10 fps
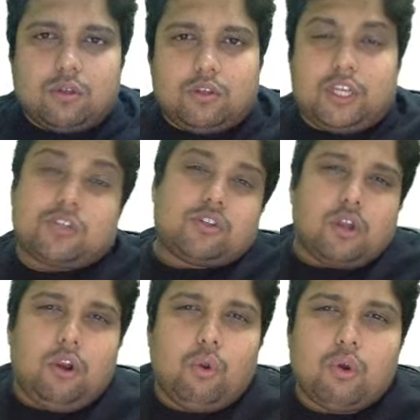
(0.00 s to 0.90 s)

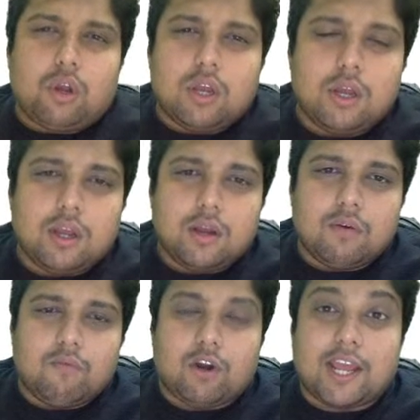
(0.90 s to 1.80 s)
Just look
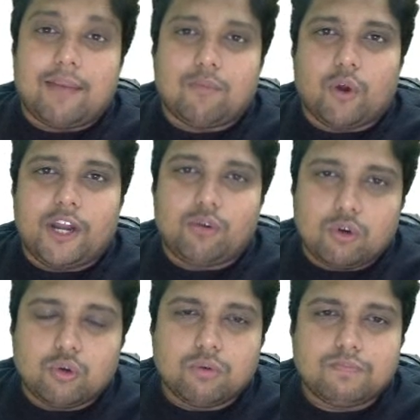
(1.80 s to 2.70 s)
what I am going to
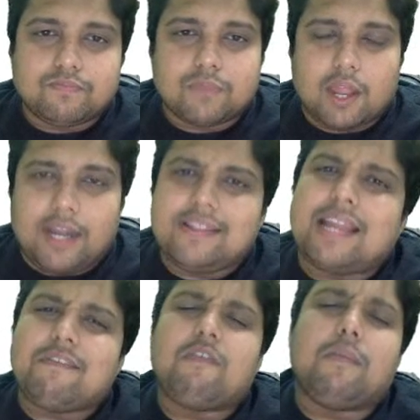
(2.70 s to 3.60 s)
do, and
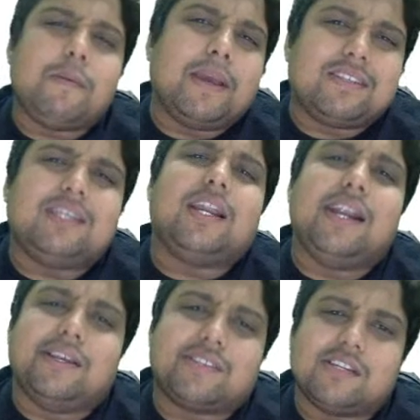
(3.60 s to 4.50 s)
then we will be
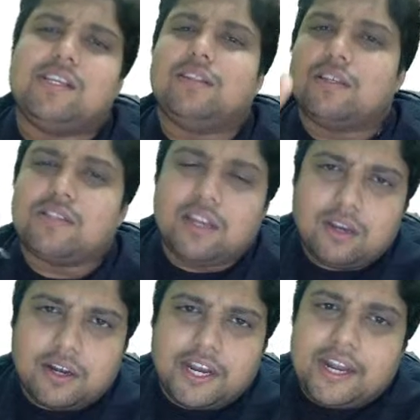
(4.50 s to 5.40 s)
basically discussing this
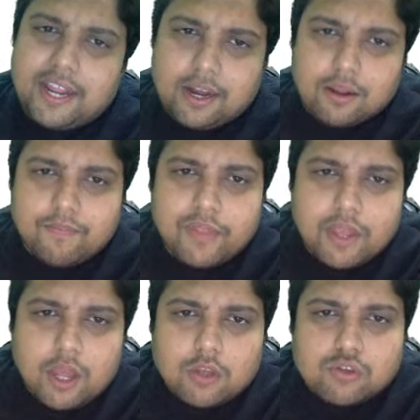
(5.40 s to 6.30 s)
in detail.
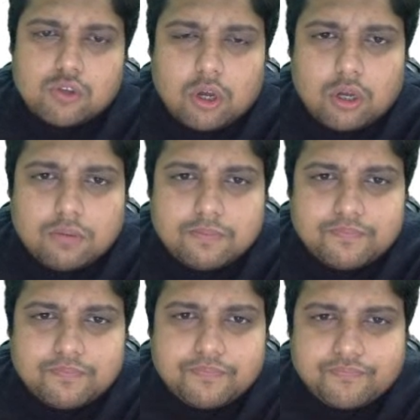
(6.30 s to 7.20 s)

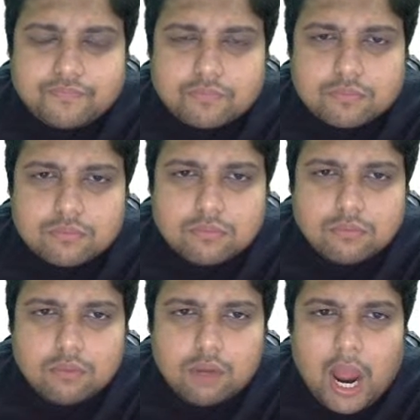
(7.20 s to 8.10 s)
So
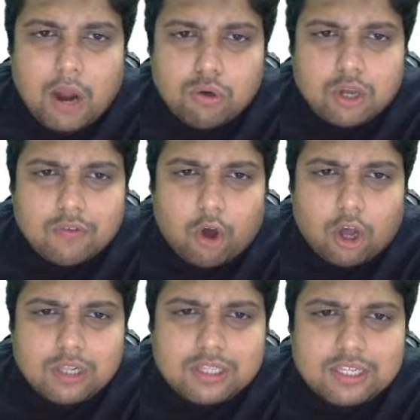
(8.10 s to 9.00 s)
out of
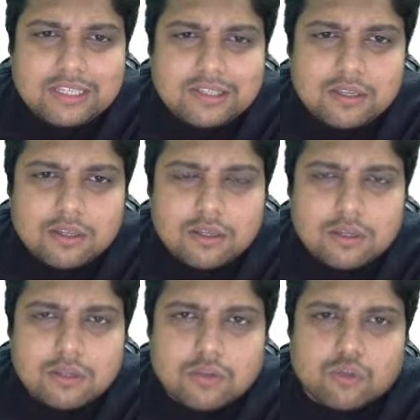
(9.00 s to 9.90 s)
all these
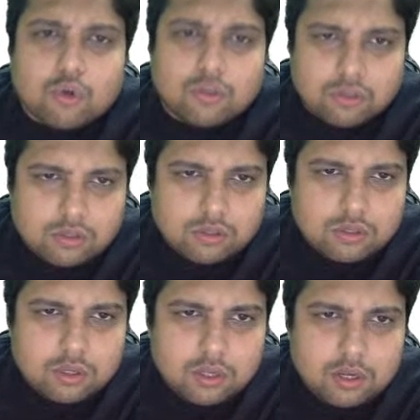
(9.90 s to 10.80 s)
zones,
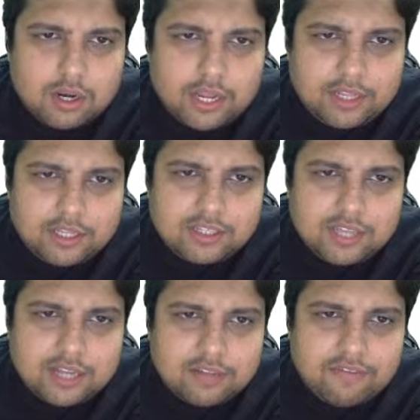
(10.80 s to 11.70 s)
like these
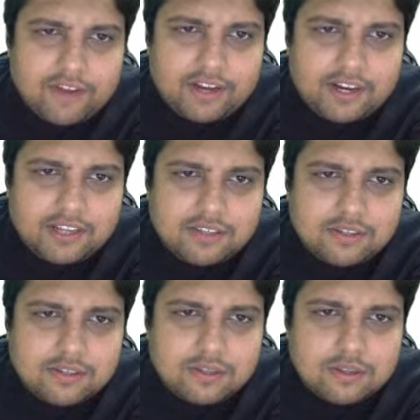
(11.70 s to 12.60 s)
are the
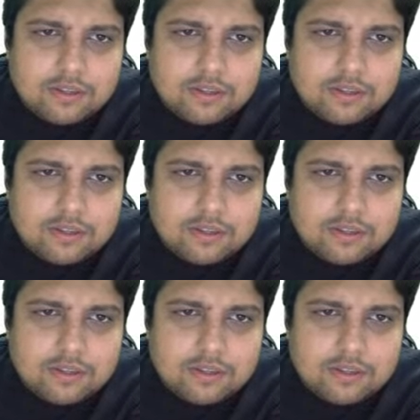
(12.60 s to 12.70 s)
factories